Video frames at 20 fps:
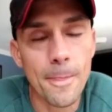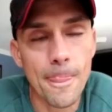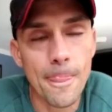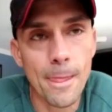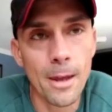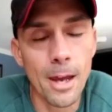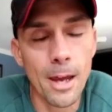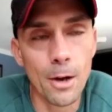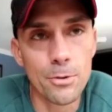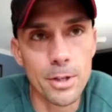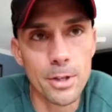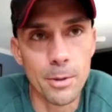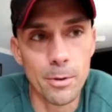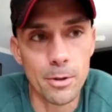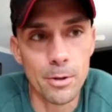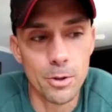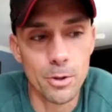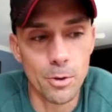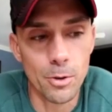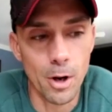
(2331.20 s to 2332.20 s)
yeah, I was able
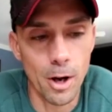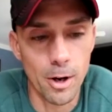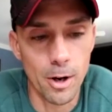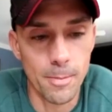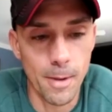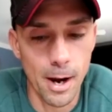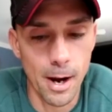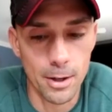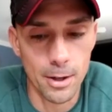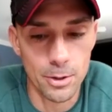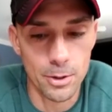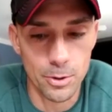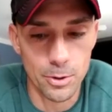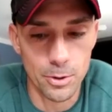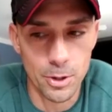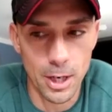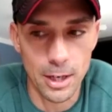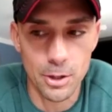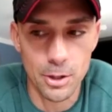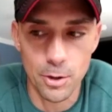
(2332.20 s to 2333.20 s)
to do 100 miles with
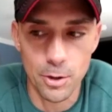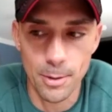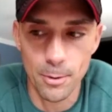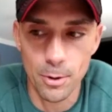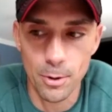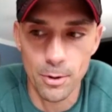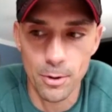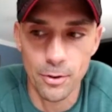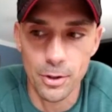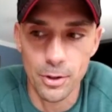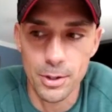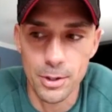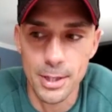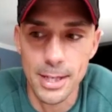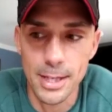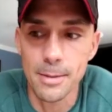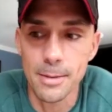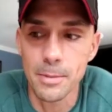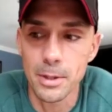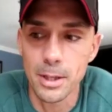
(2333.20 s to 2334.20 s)
Chad Trimmel for a
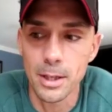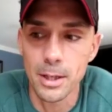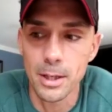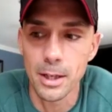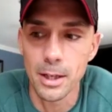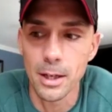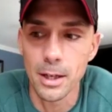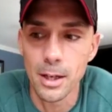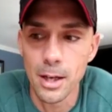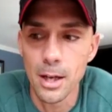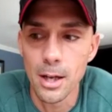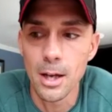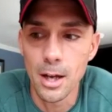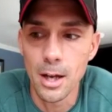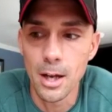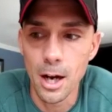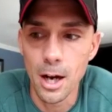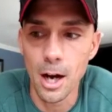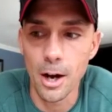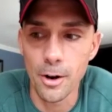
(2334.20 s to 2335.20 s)
team, and then
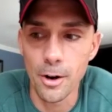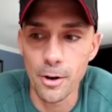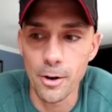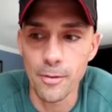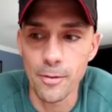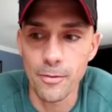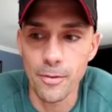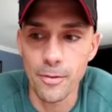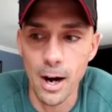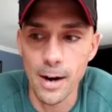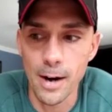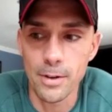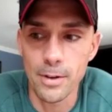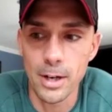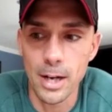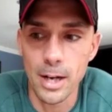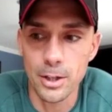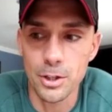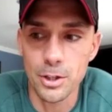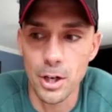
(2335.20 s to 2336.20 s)
105 the
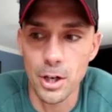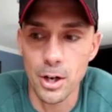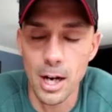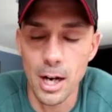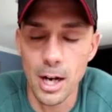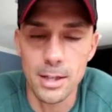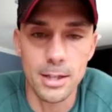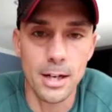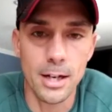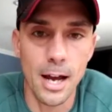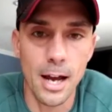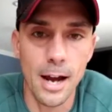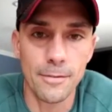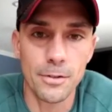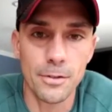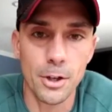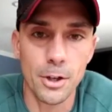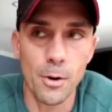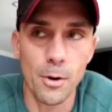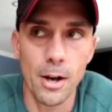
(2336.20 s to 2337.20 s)
next year. And I didn't have
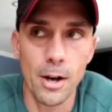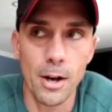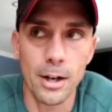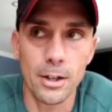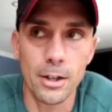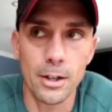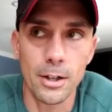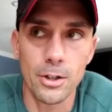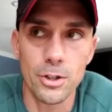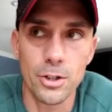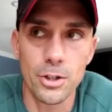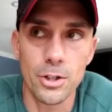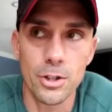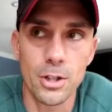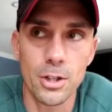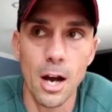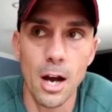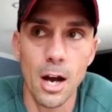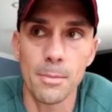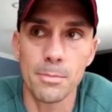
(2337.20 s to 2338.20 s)
to go out; I could have just
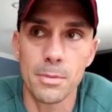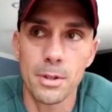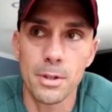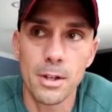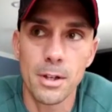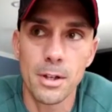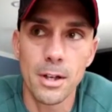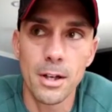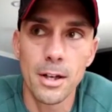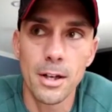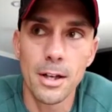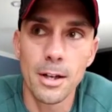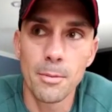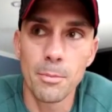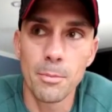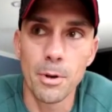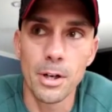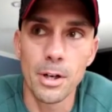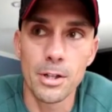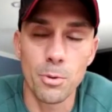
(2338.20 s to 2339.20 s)
stopped.
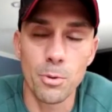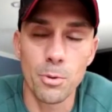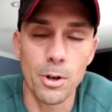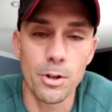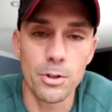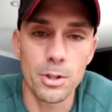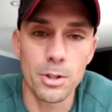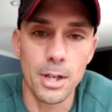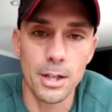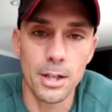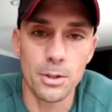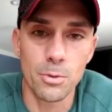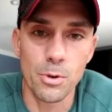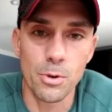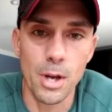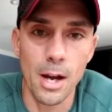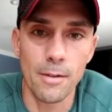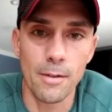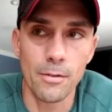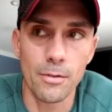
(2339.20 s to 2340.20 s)
But it's one of those things where you
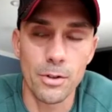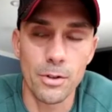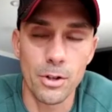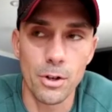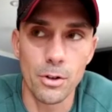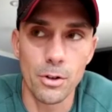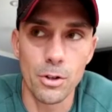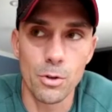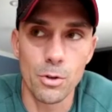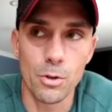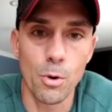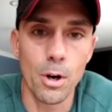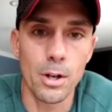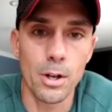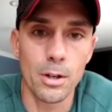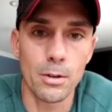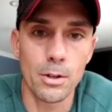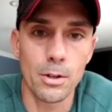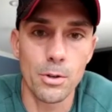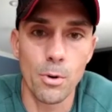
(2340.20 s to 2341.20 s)
have, you
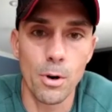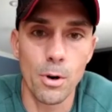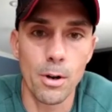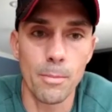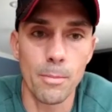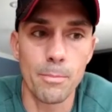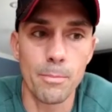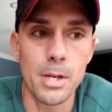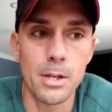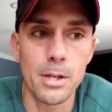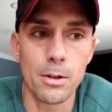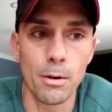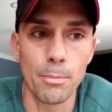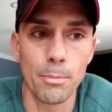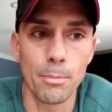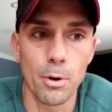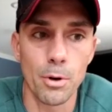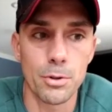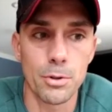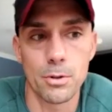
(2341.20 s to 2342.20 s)
want to beat your
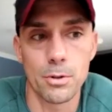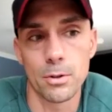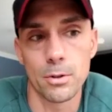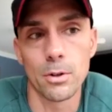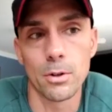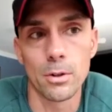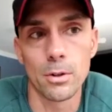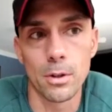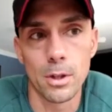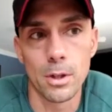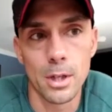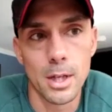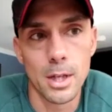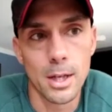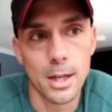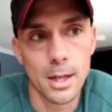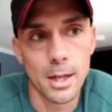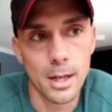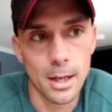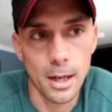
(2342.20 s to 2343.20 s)
personal goal.
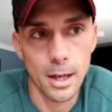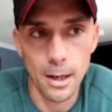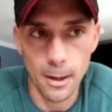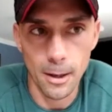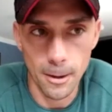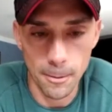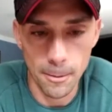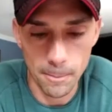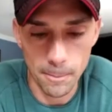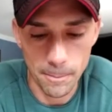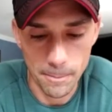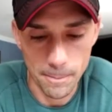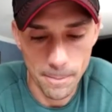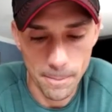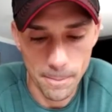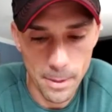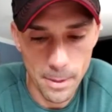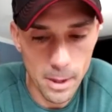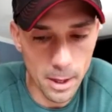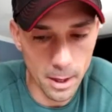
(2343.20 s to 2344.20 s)
Um,
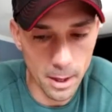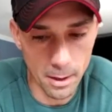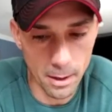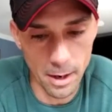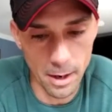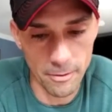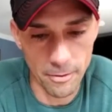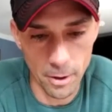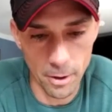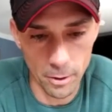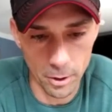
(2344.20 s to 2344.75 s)
and I felt